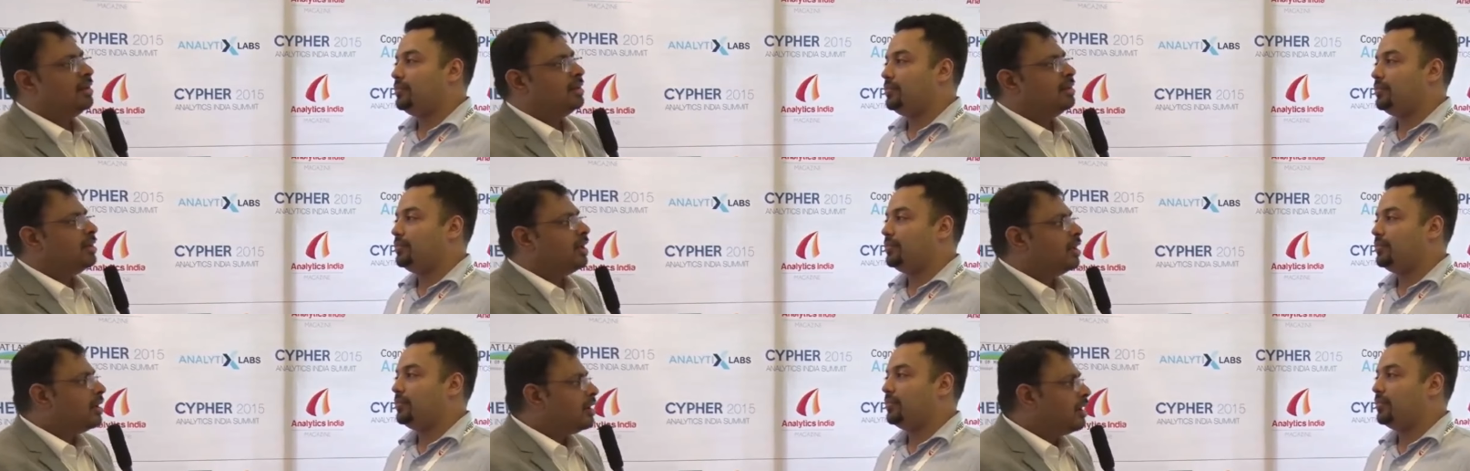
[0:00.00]

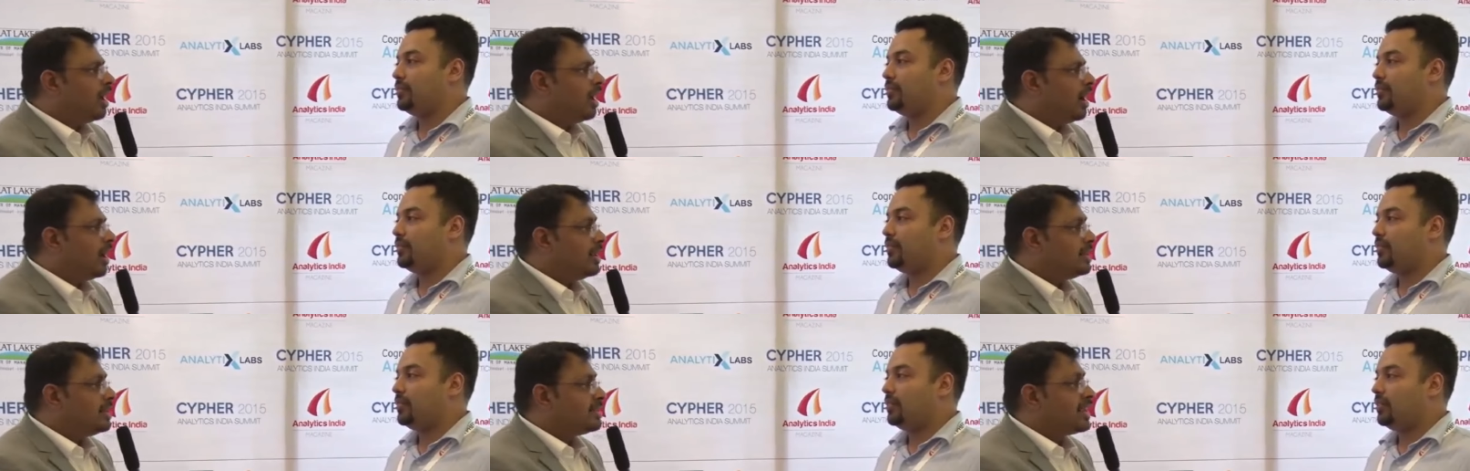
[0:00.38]
Speaker 1: the
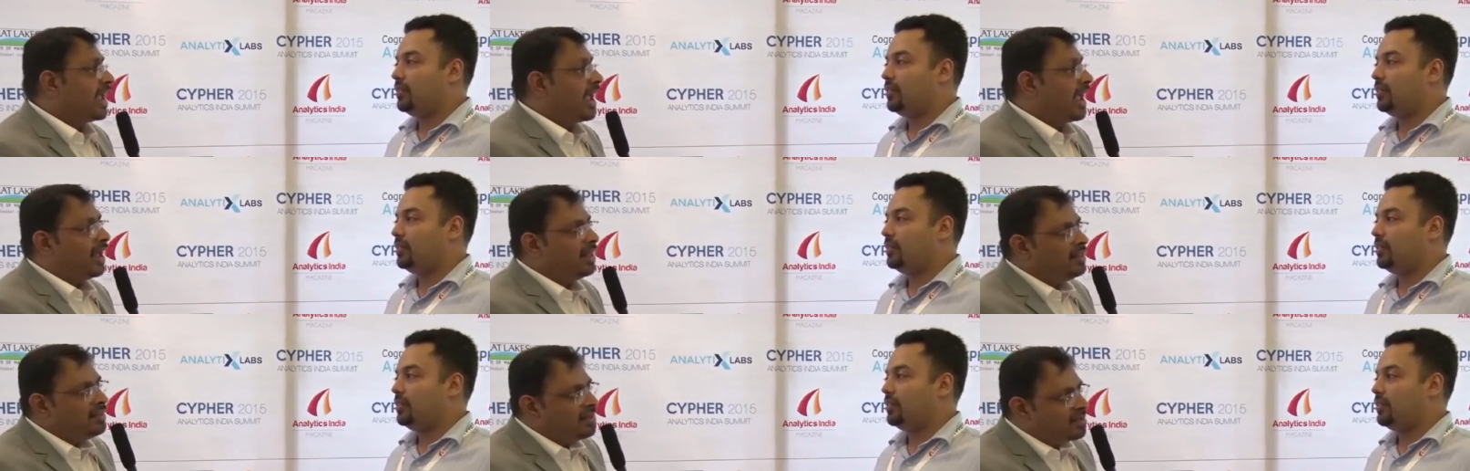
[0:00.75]
clients
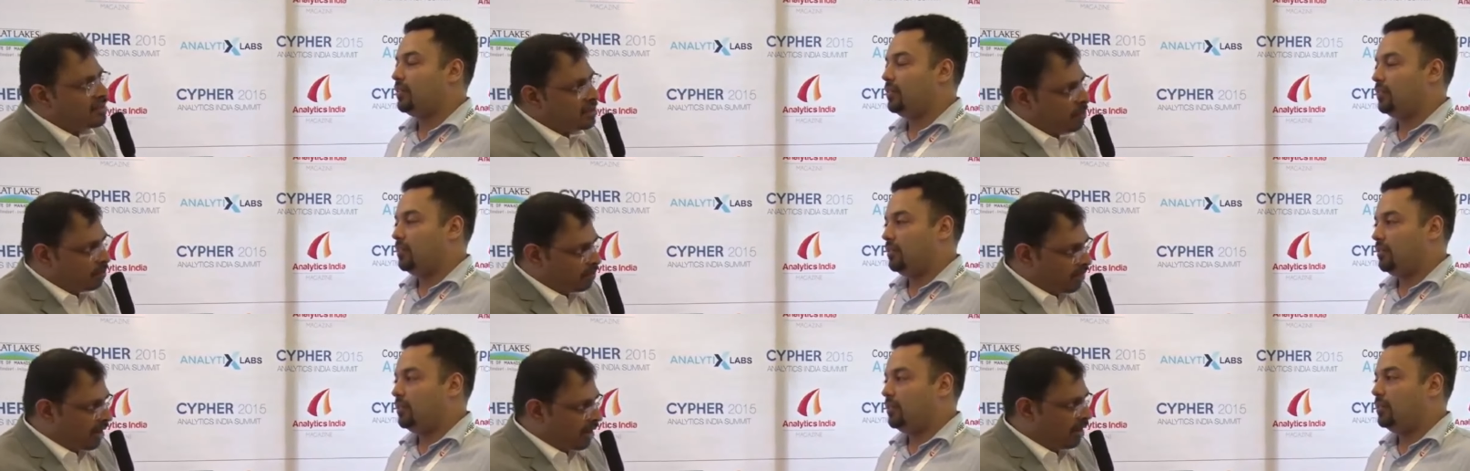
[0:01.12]
and the
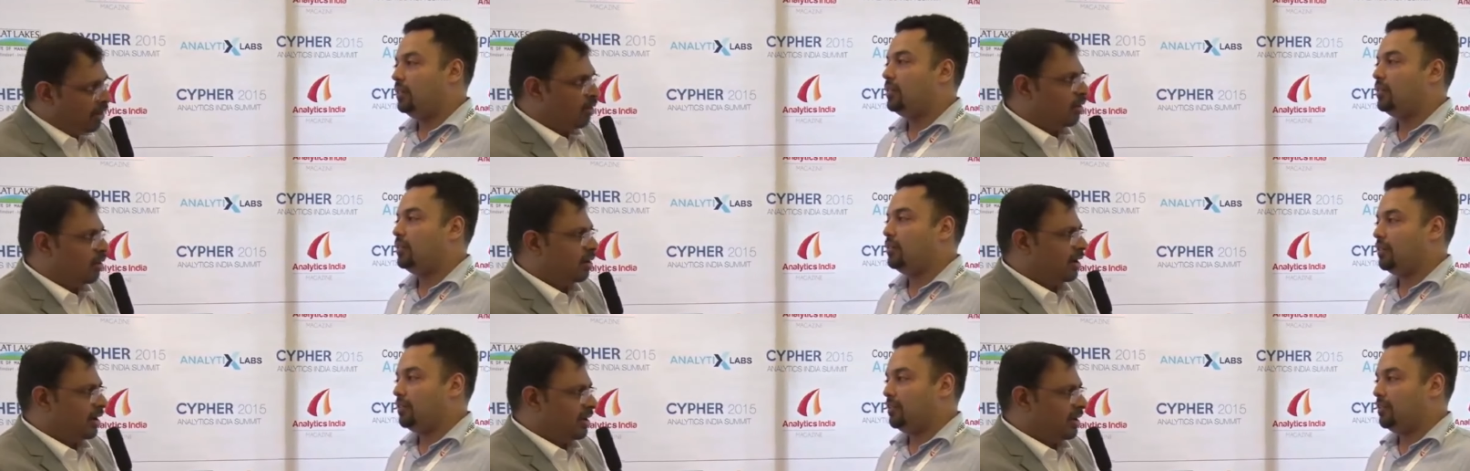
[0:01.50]
supplier
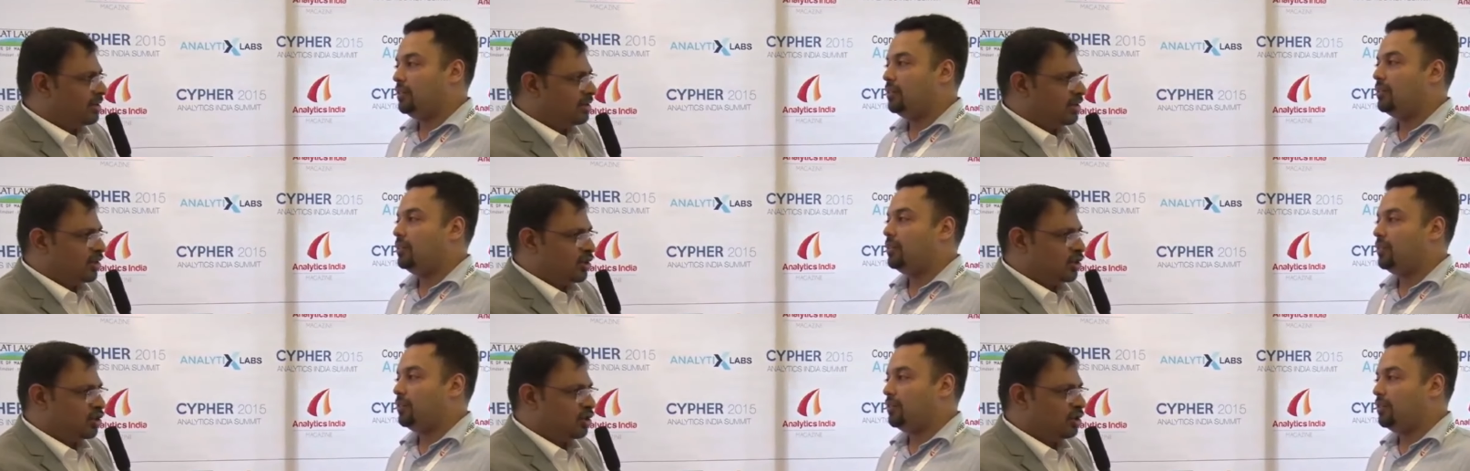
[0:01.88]

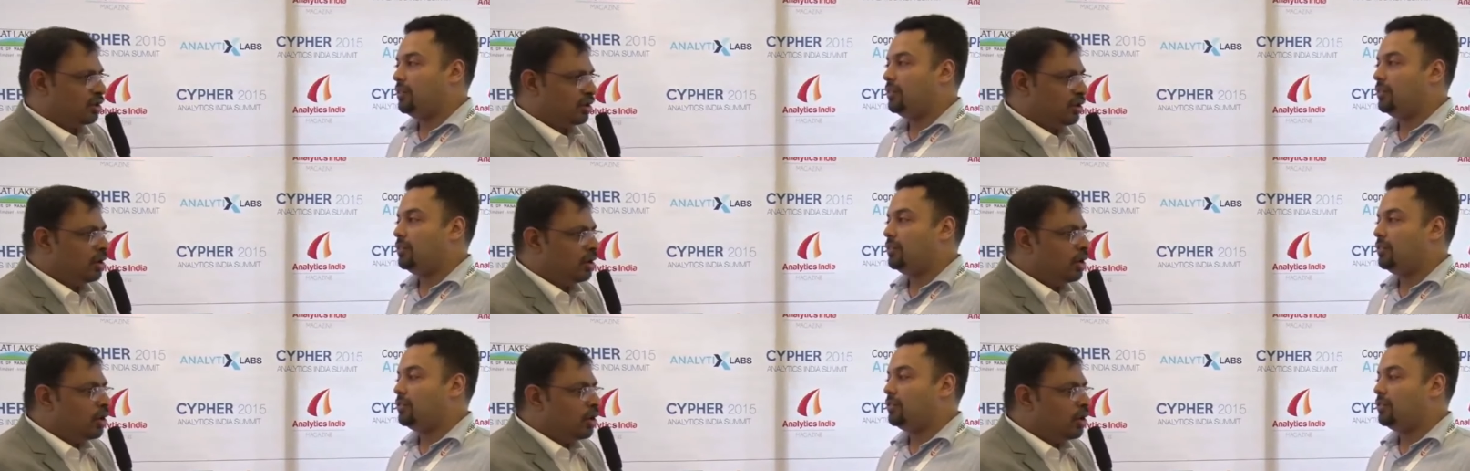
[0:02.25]
organization